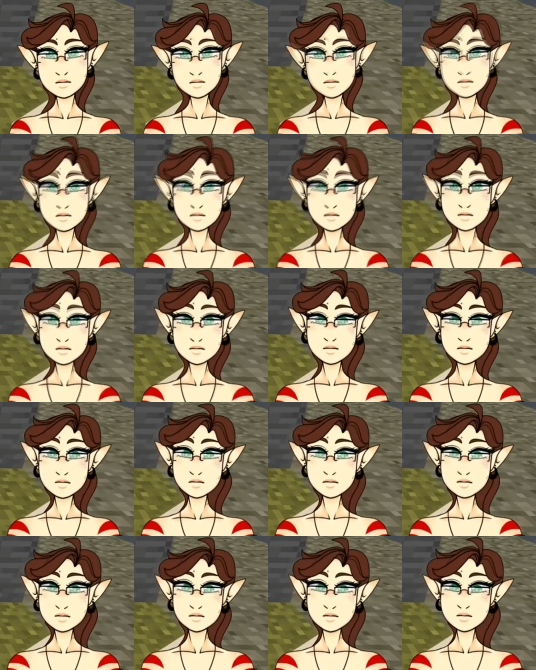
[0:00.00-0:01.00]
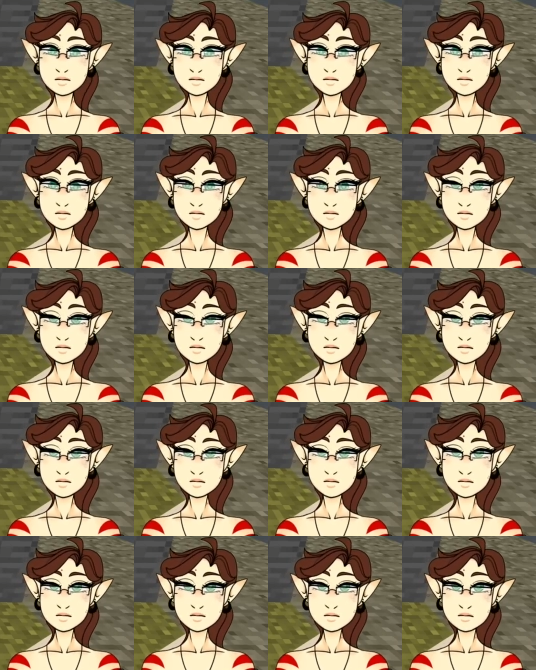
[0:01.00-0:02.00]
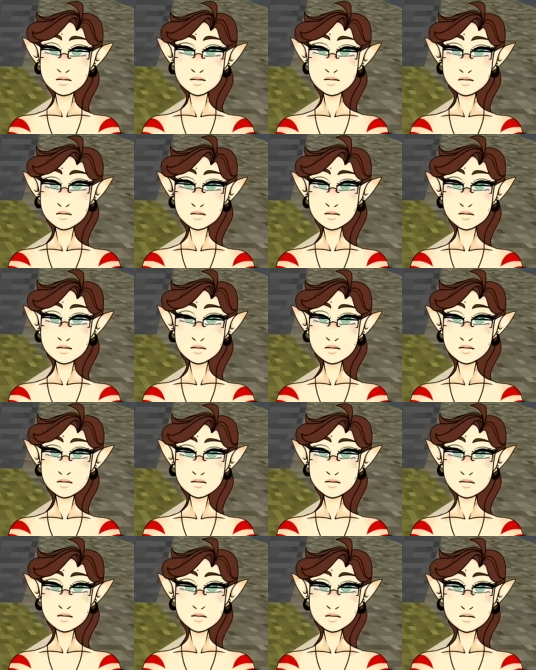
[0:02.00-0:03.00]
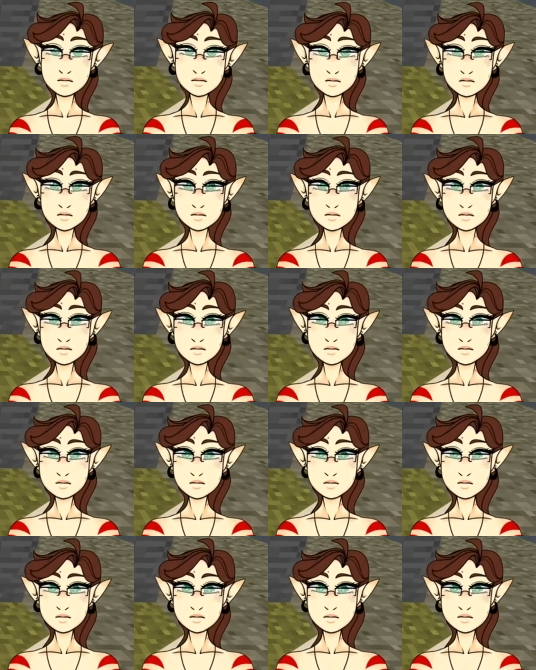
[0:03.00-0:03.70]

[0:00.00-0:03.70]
(silence)